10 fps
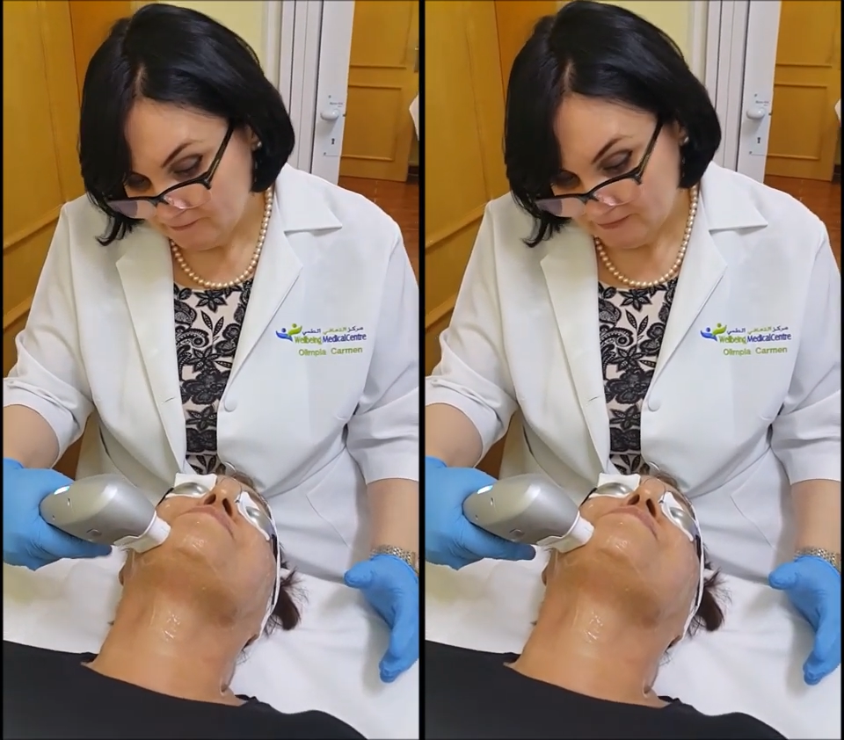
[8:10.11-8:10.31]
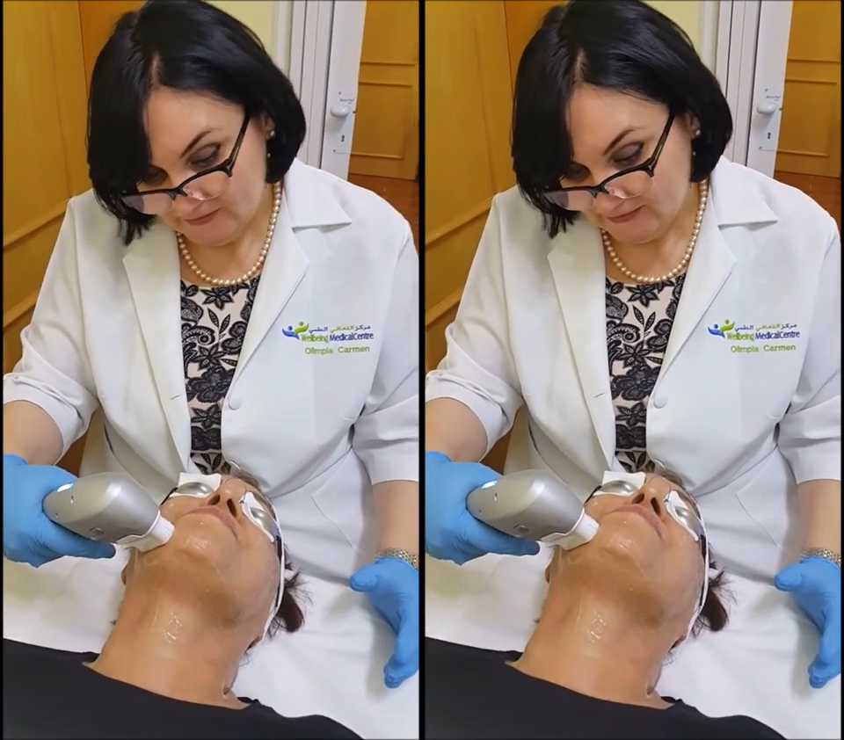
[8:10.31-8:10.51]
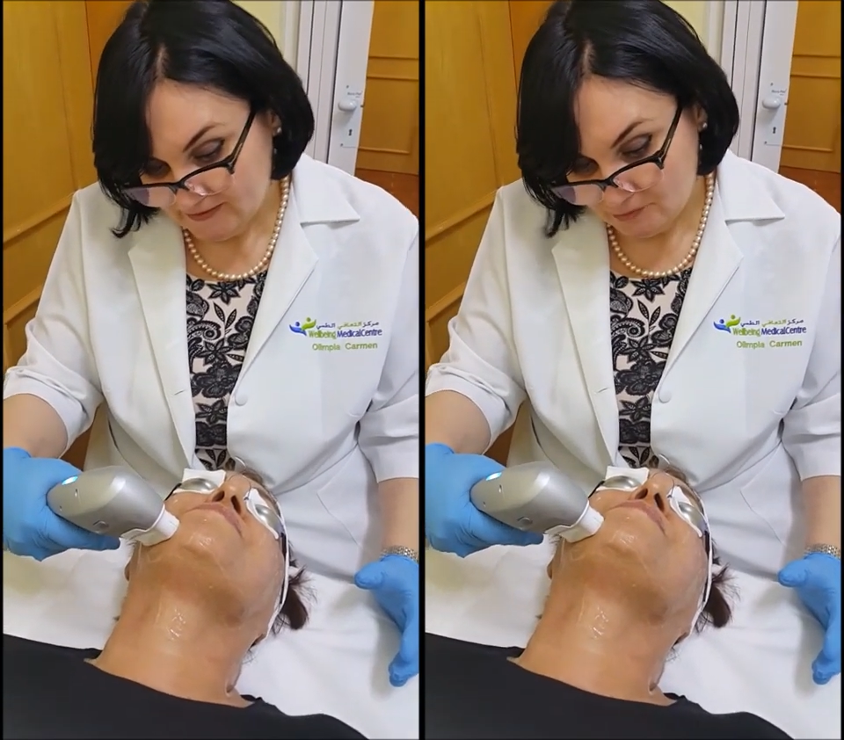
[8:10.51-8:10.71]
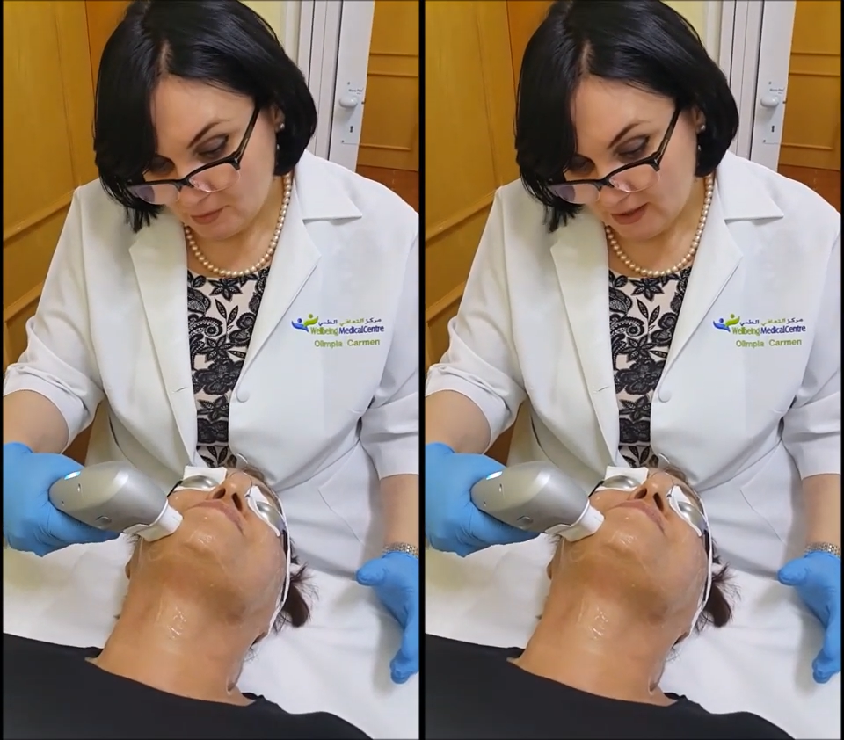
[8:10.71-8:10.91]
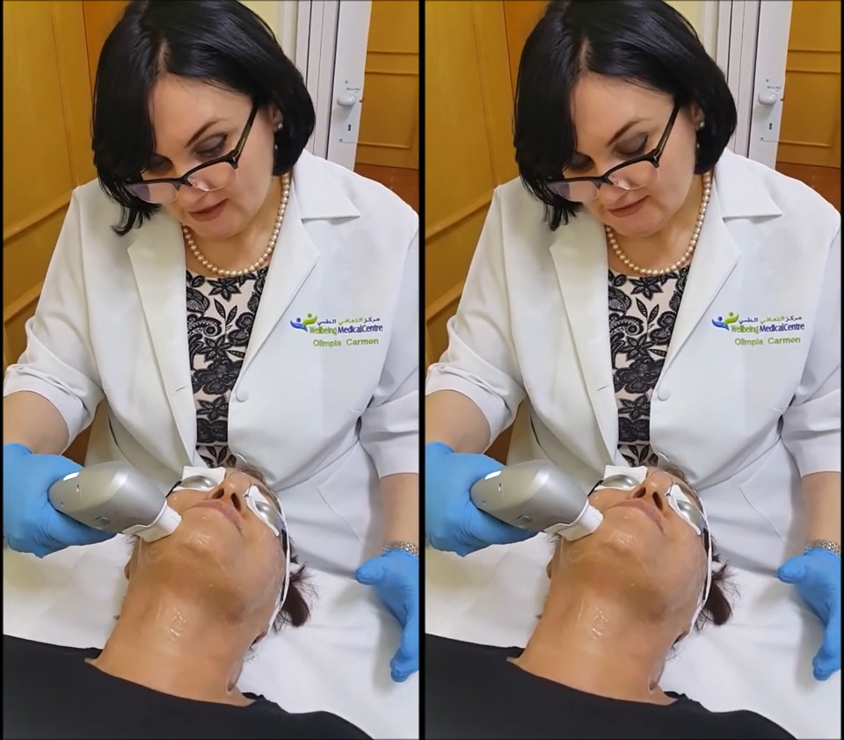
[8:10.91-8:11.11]
But
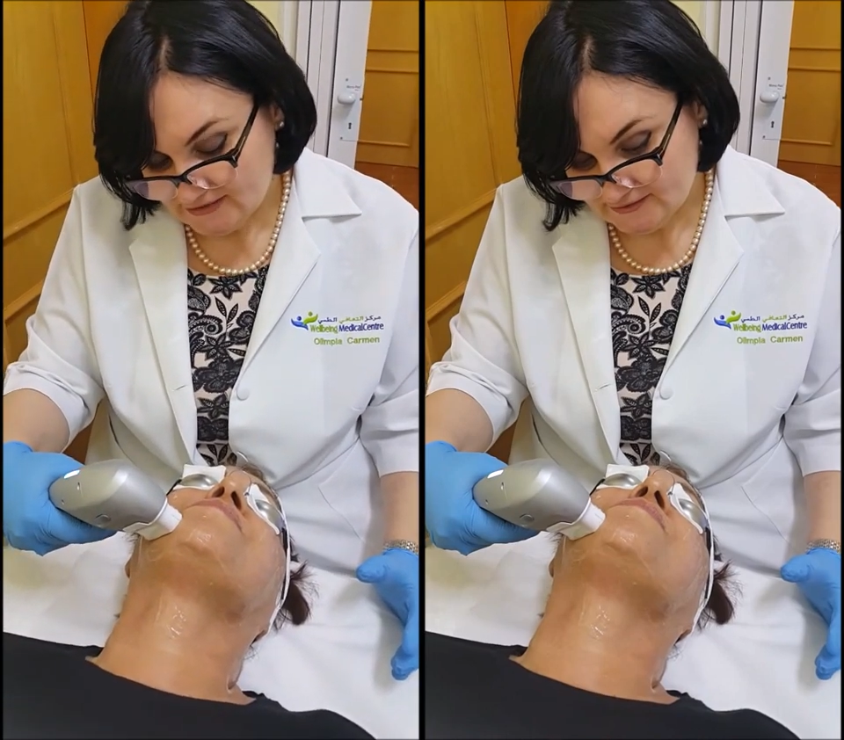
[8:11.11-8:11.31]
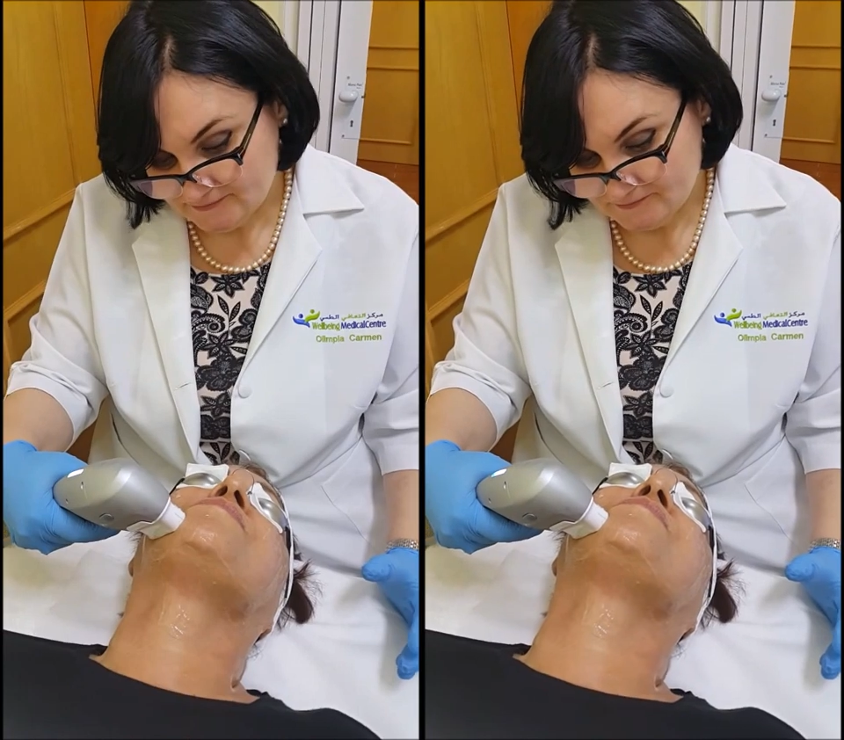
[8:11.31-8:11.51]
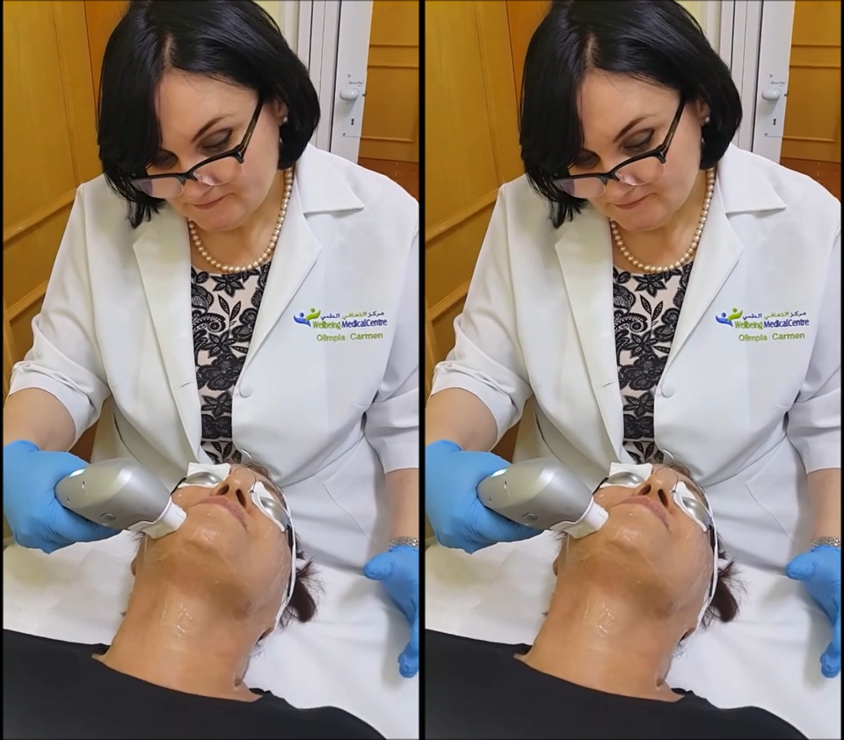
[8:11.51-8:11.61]
otherwise,